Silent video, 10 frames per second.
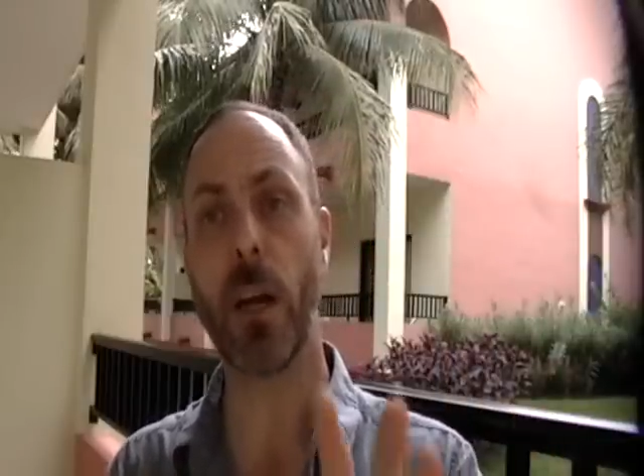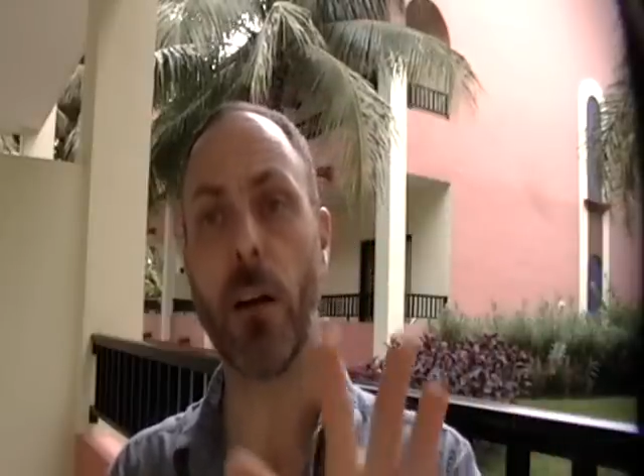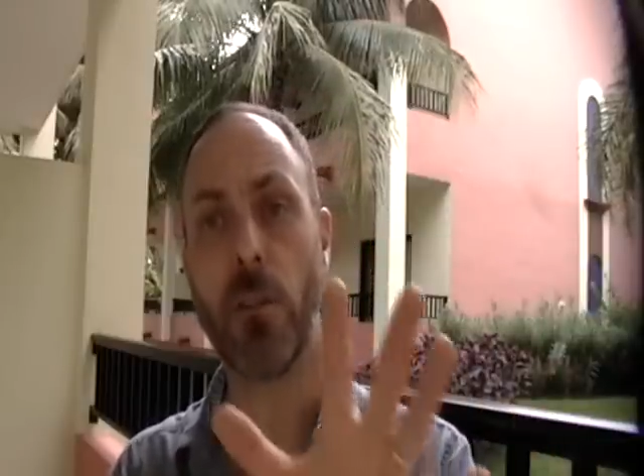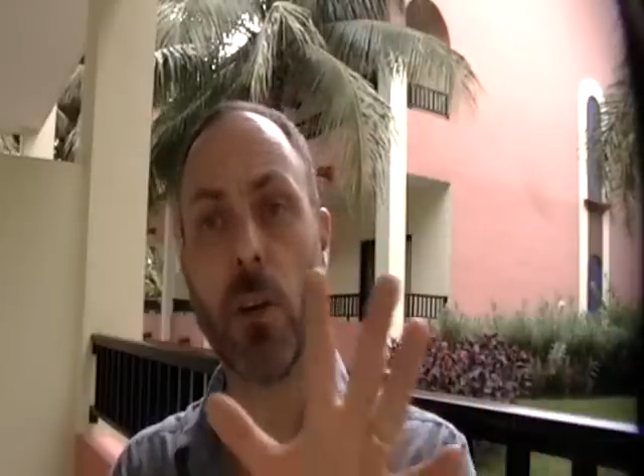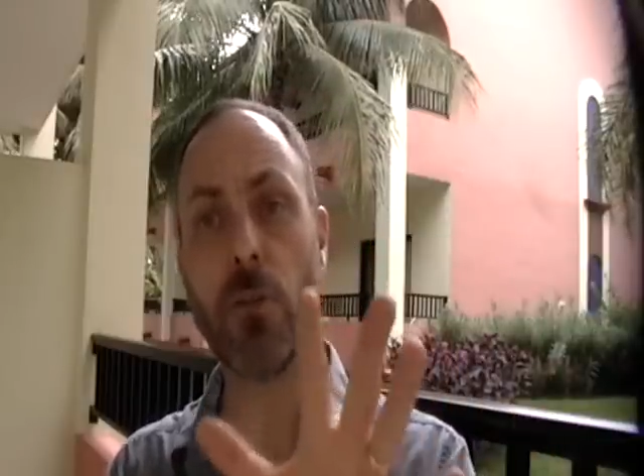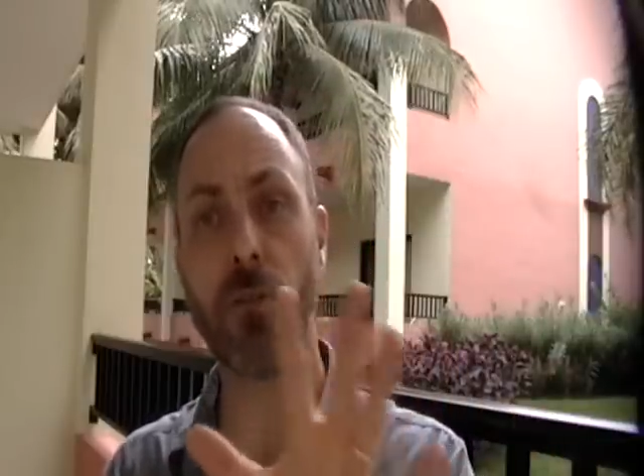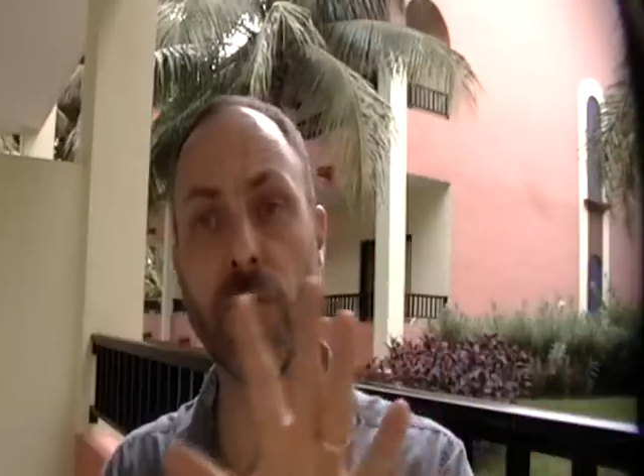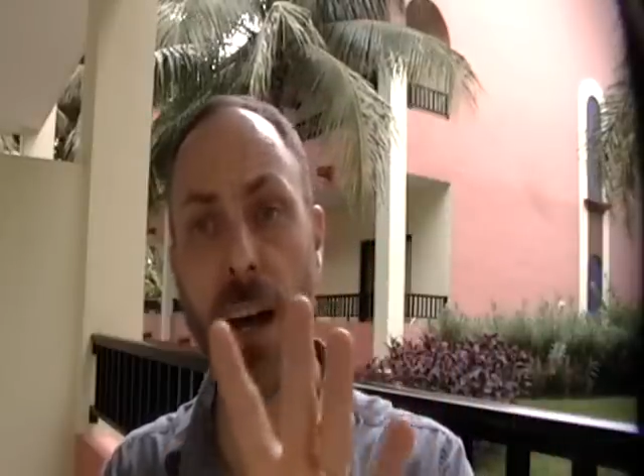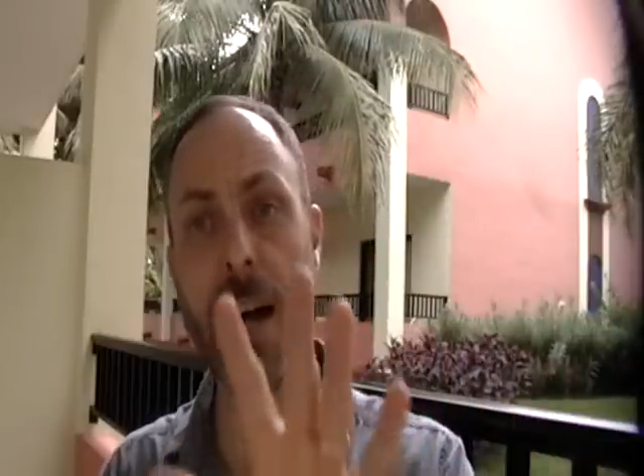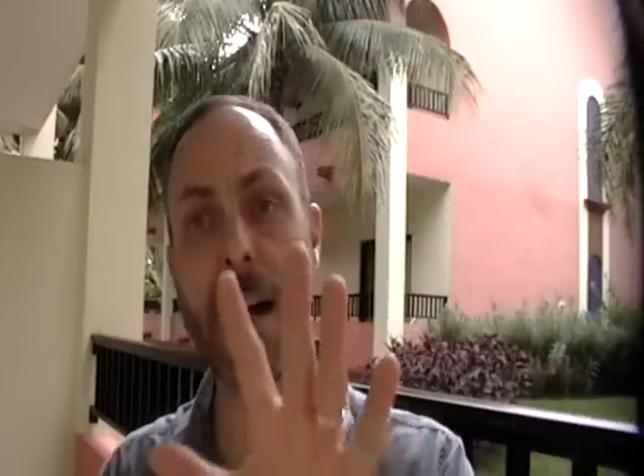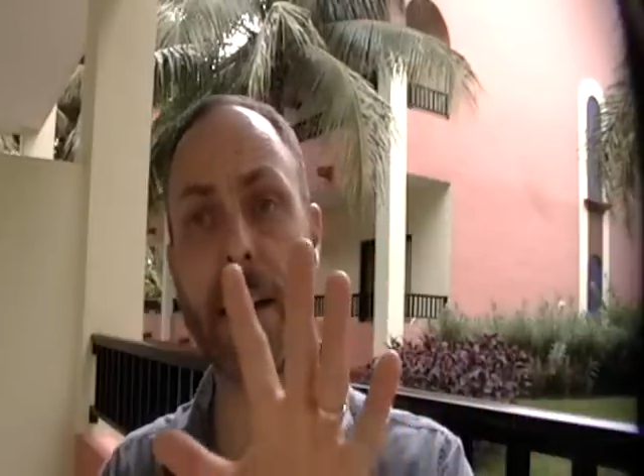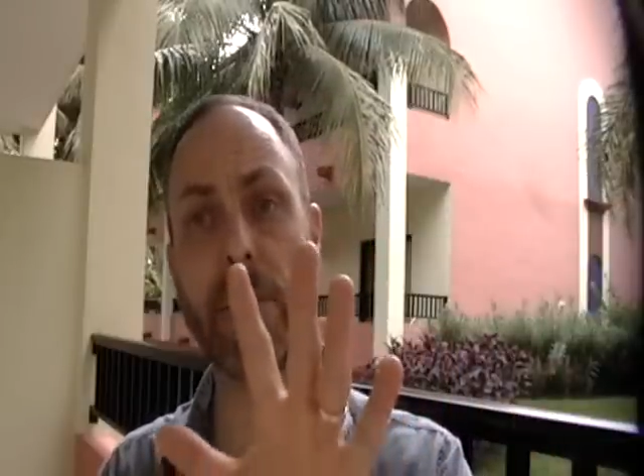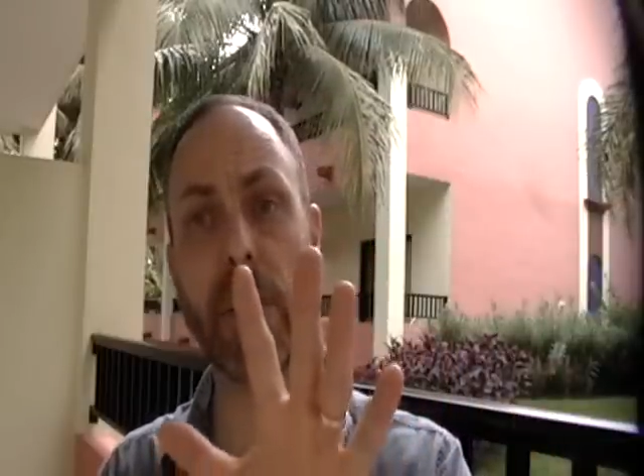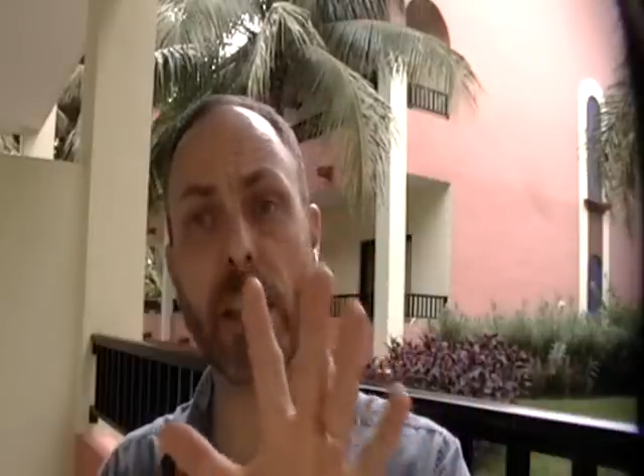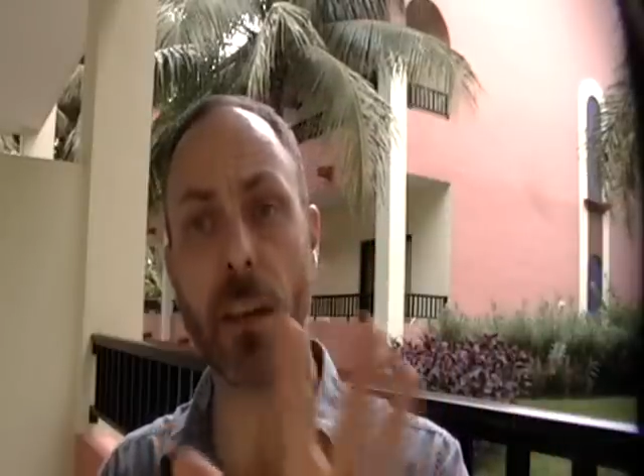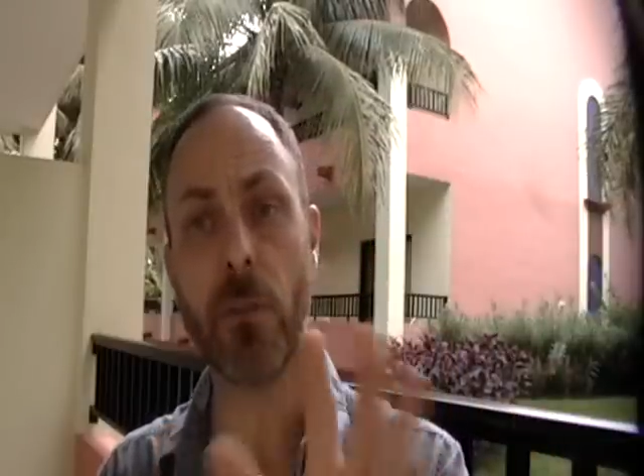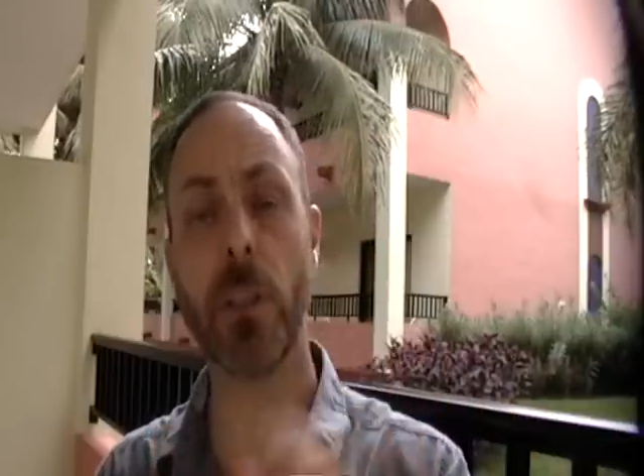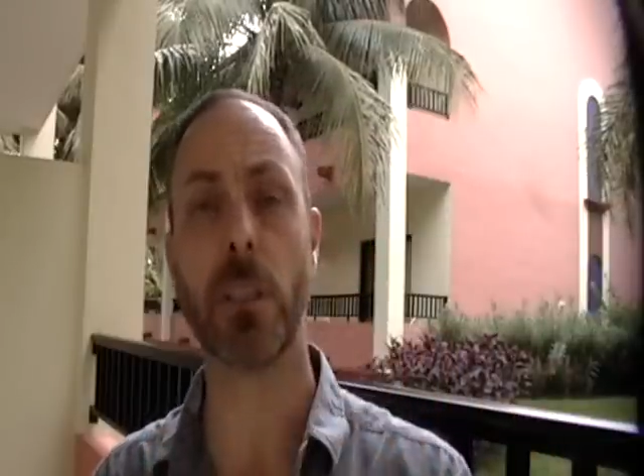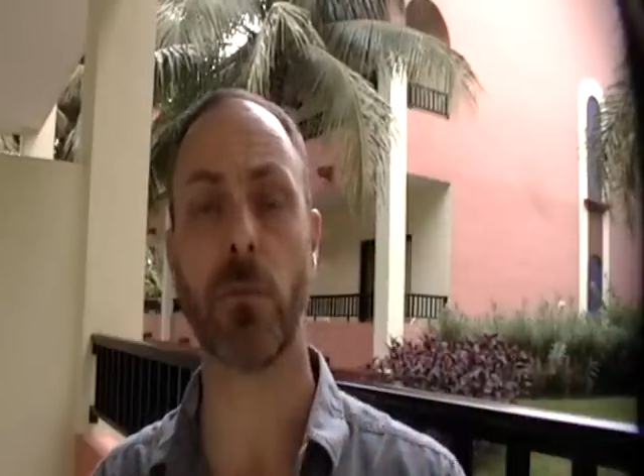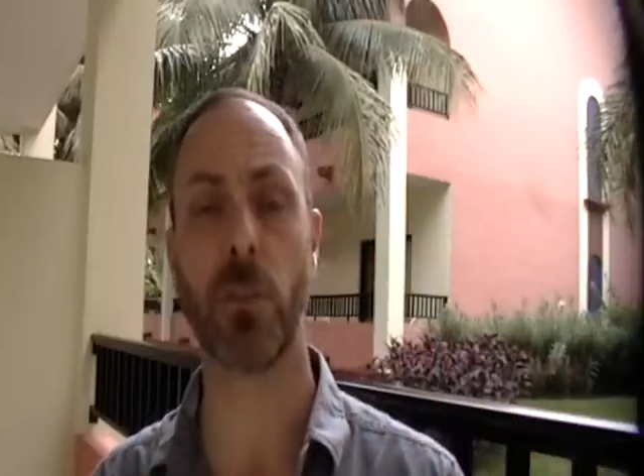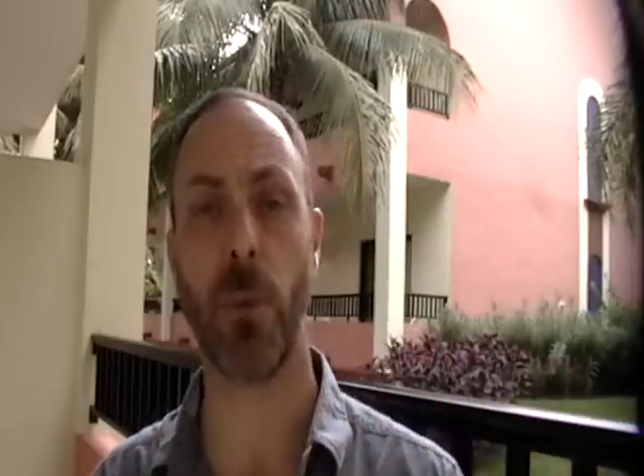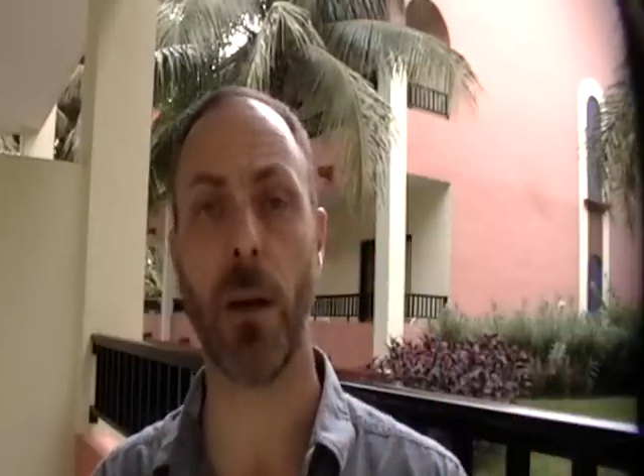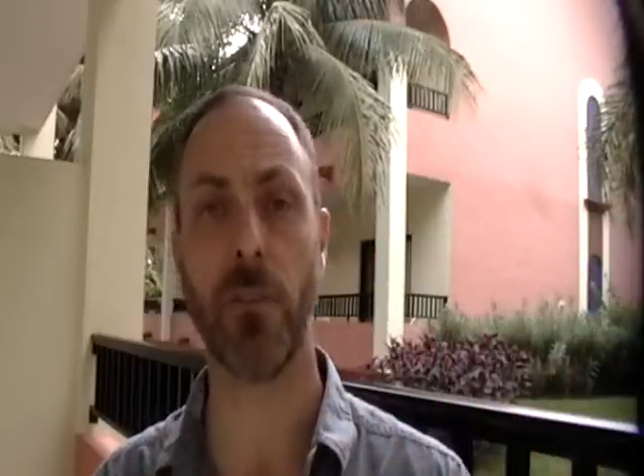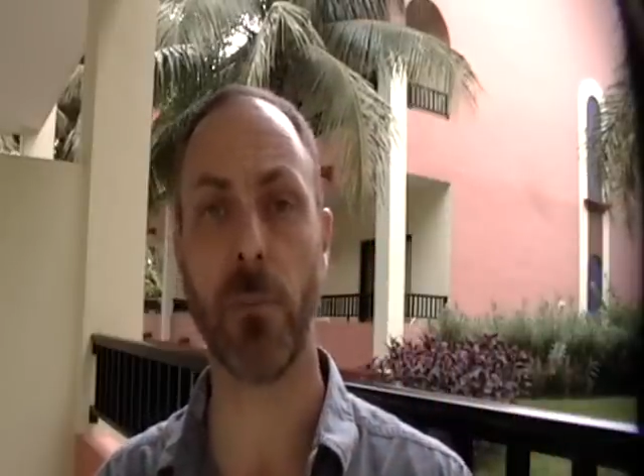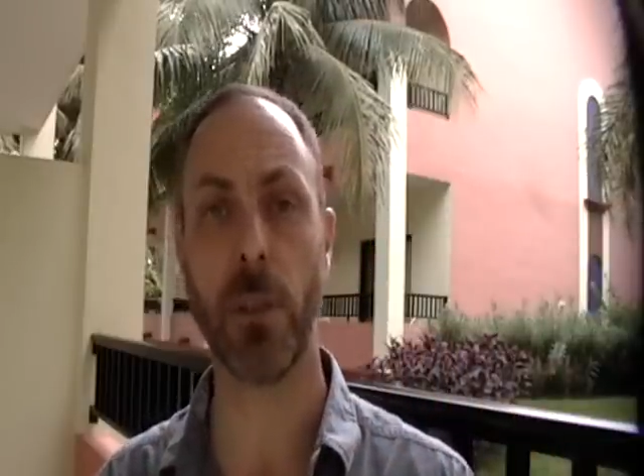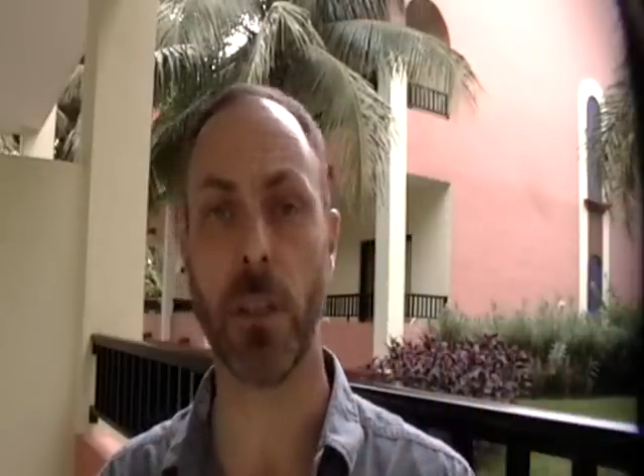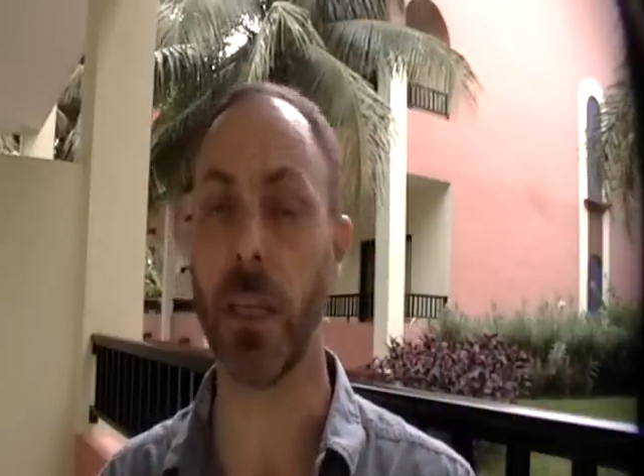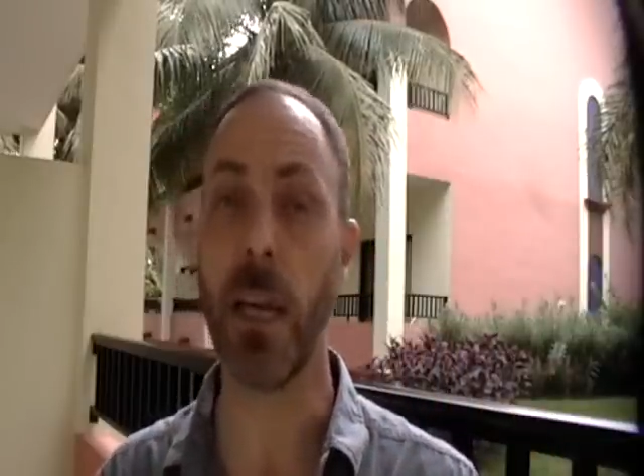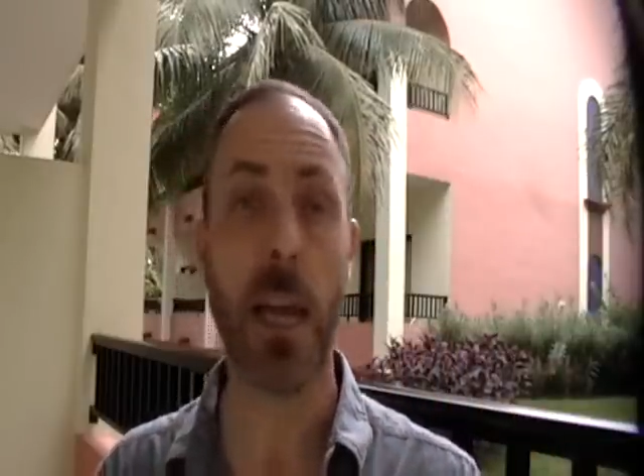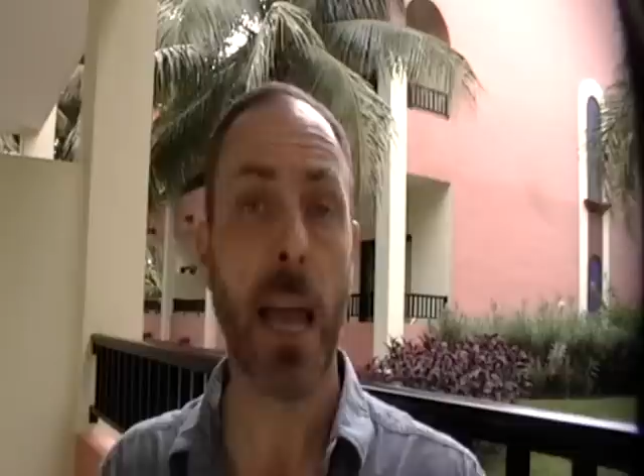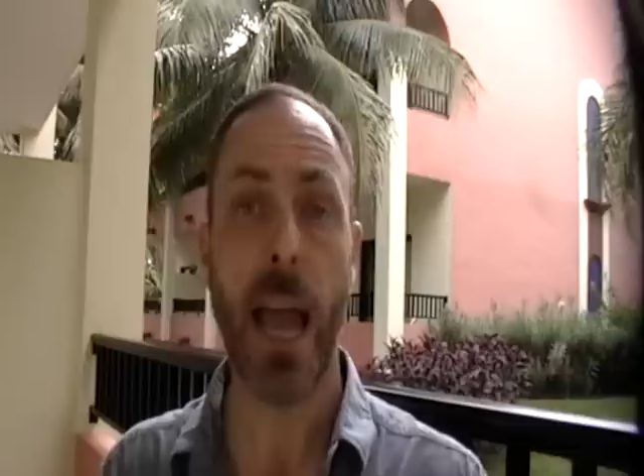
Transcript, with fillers: of those five areas of responsibility